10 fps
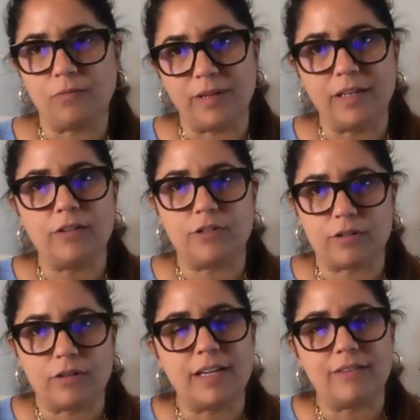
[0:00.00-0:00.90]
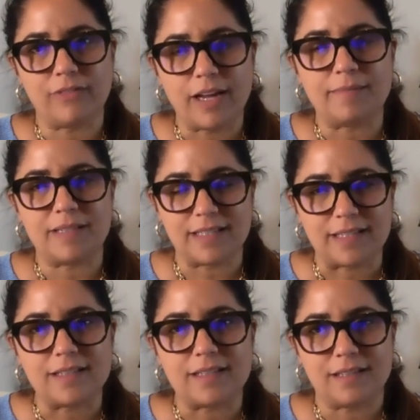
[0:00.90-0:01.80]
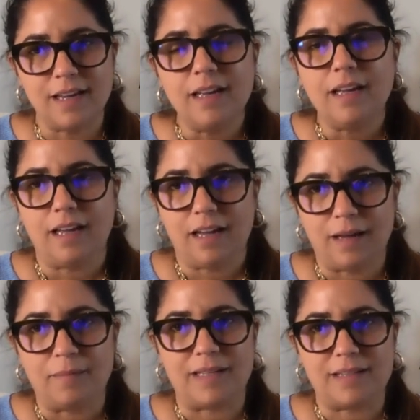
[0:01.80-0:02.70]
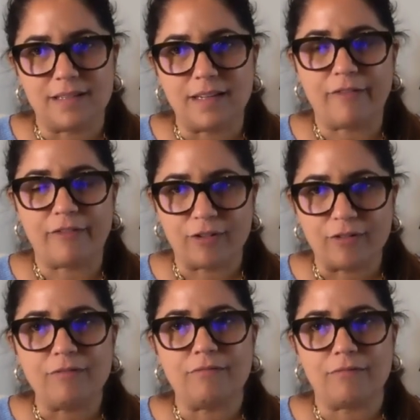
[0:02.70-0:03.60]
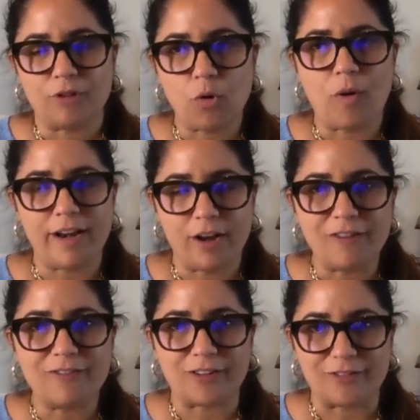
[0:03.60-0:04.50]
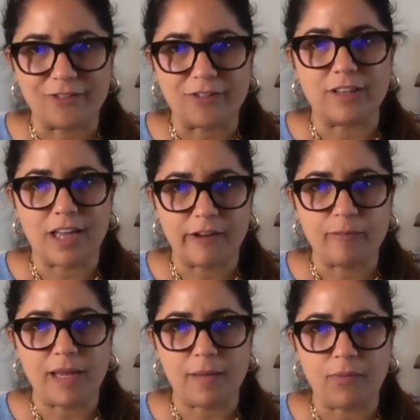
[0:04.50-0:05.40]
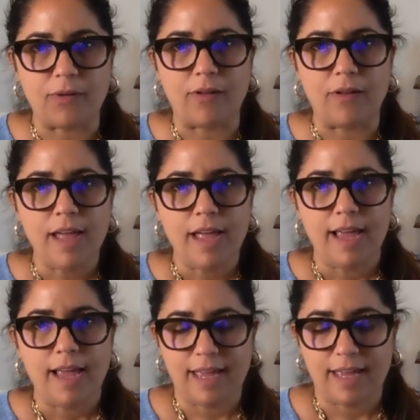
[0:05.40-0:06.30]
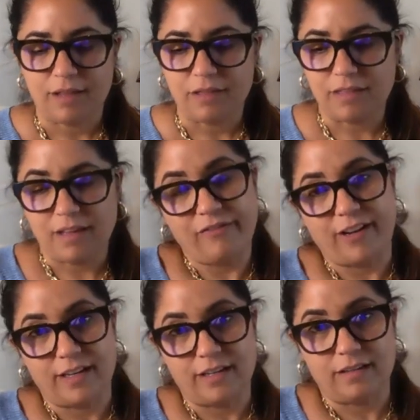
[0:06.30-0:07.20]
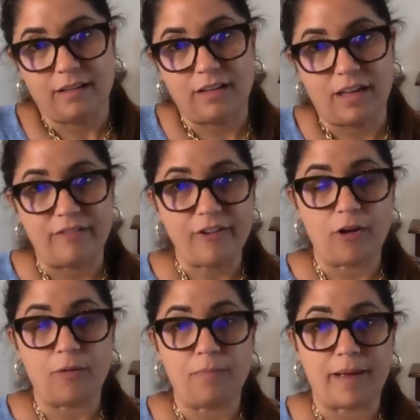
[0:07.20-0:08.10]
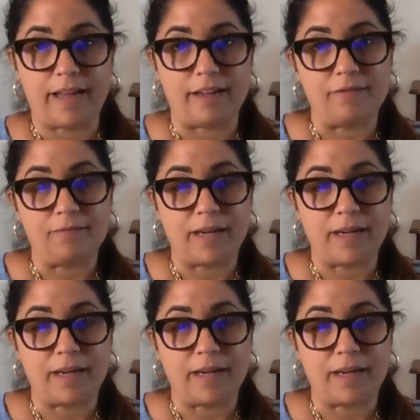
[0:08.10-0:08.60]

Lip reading: real journey of Lyme disease. It's never quite over for a lot of people, and I think they find a lot of hope by